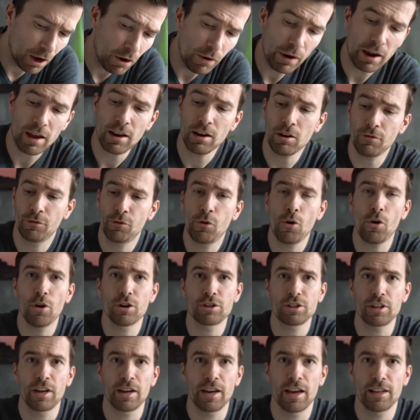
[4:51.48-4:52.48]
oh, and of
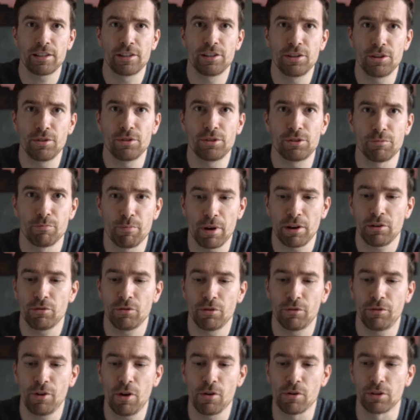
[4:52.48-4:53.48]
course I had to use
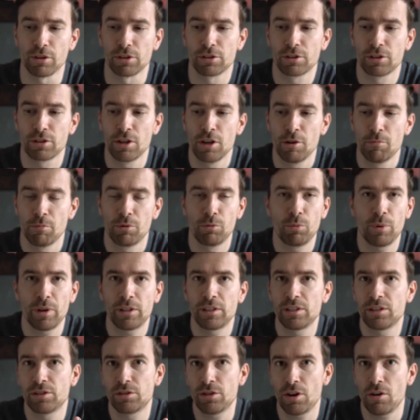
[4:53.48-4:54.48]
manual focus, but with
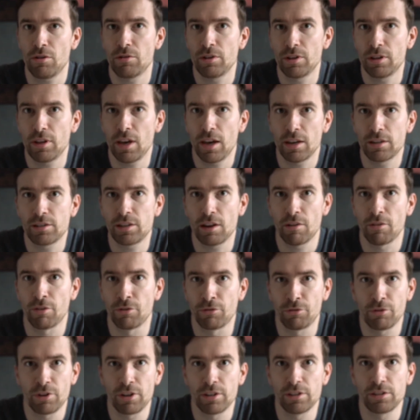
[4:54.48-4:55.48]
the Sony
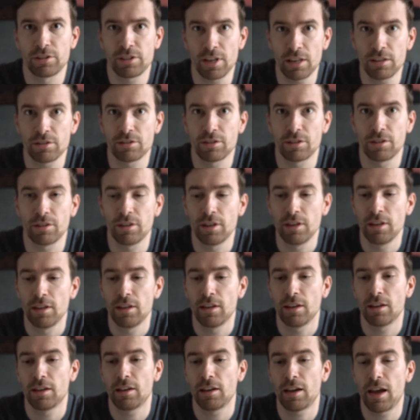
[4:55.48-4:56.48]
A7III sensor
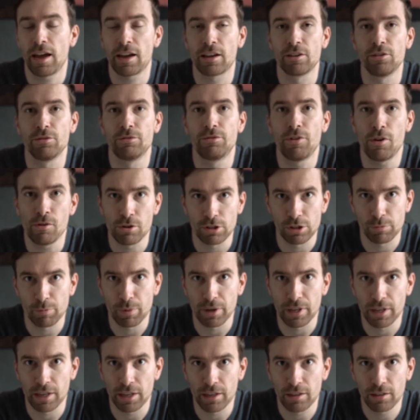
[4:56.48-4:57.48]
I can do focus
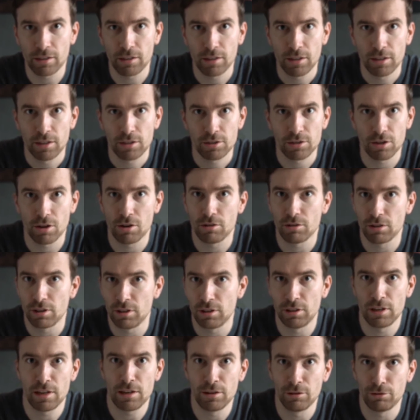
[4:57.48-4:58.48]
peaking, so the
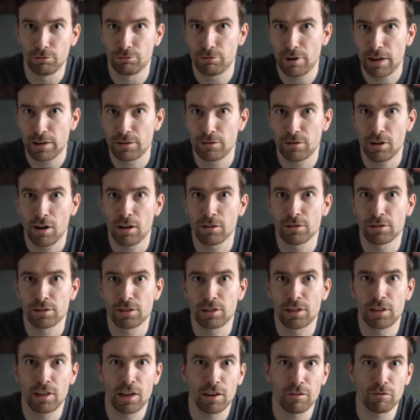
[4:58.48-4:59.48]
little red
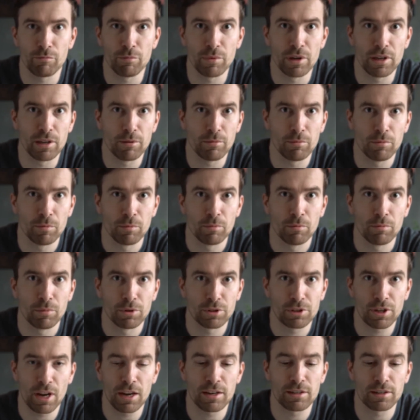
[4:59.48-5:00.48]
dots give me
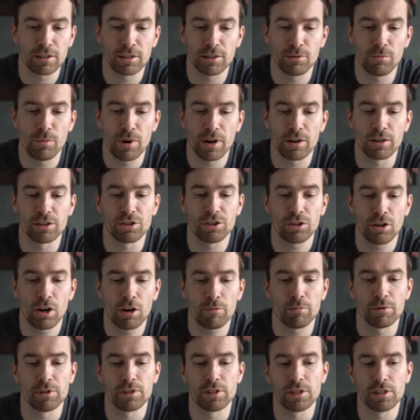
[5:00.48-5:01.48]
precisely where the
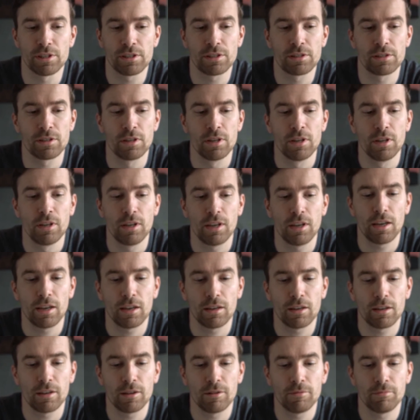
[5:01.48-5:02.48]
sharpness is.
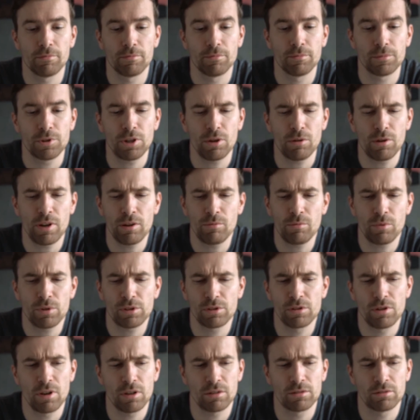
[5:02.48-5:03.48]
So that
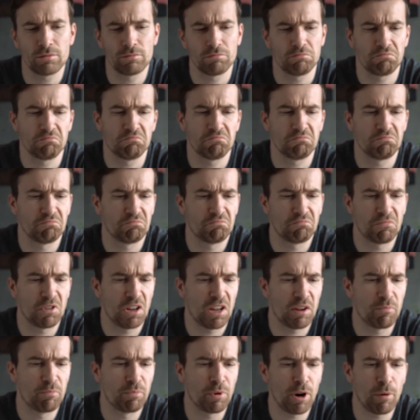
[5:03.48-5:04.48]
was not
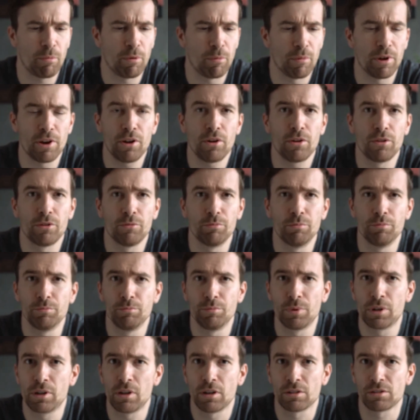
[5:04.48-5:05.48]
a problem at all,
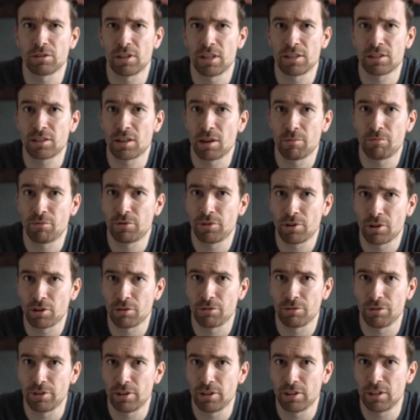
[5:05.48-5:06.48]
because landscape
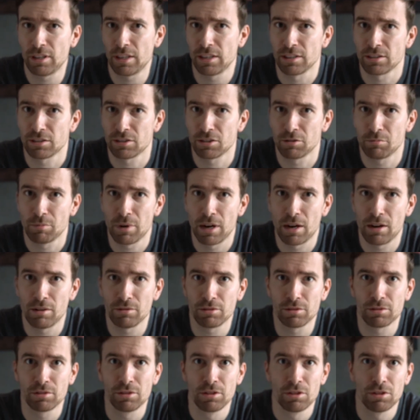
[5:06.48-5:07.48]
photography is
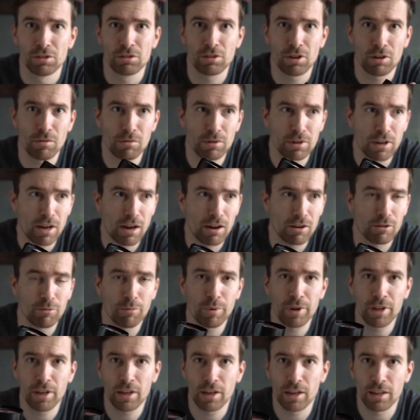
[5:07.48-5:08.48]
about slowing down,
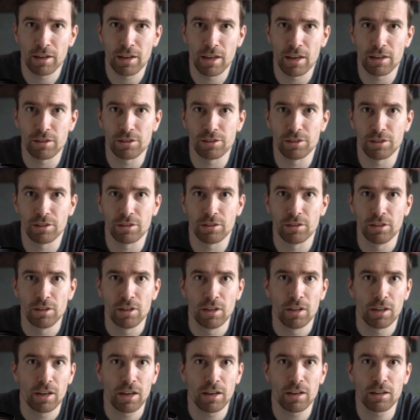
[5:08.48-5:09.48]
being in nature,
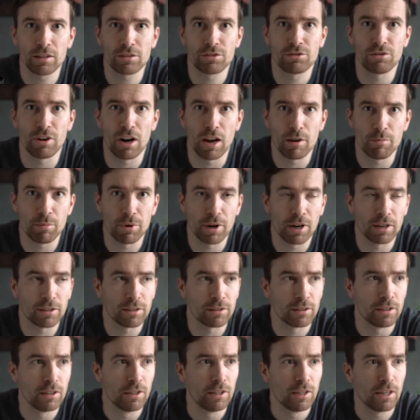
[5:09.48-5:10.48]
getting a tripod,
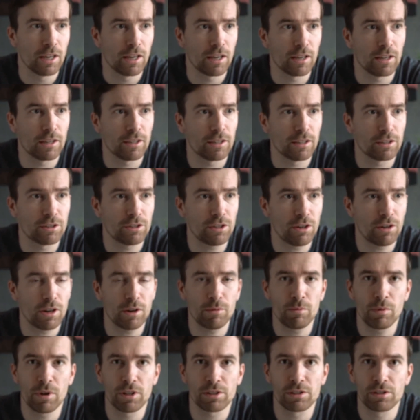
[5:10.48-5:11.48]
so
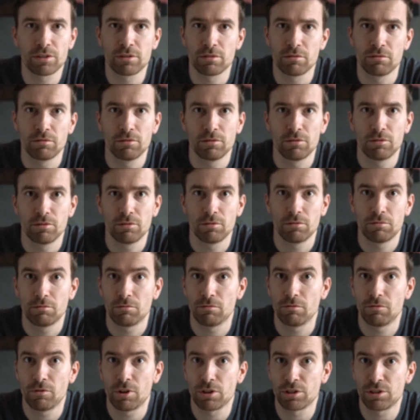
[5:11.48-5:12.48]
that was
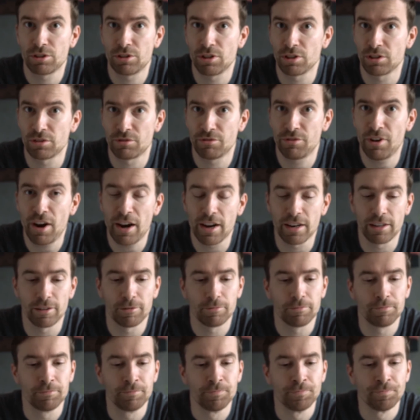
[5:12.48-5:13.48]
just fine.
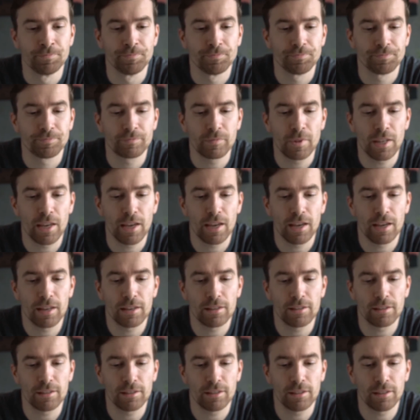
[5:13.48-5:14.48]

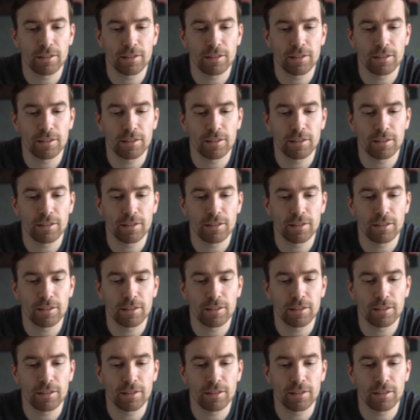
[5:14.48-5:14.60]
And